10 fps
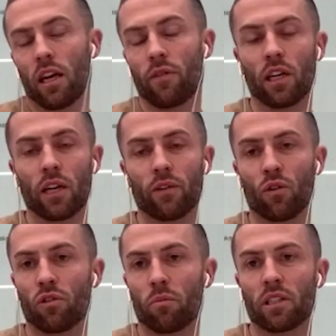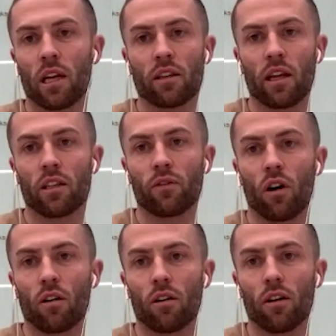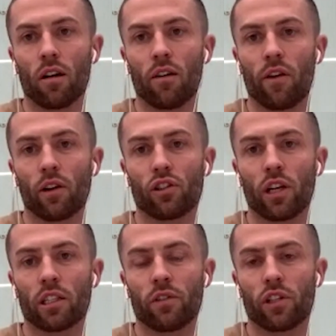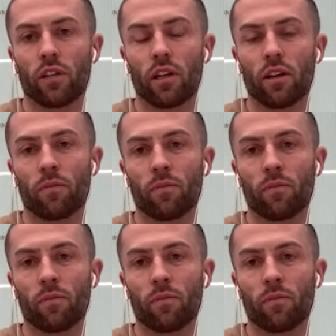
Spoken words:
if you give 100%, then you've got a very good chance of achieving it.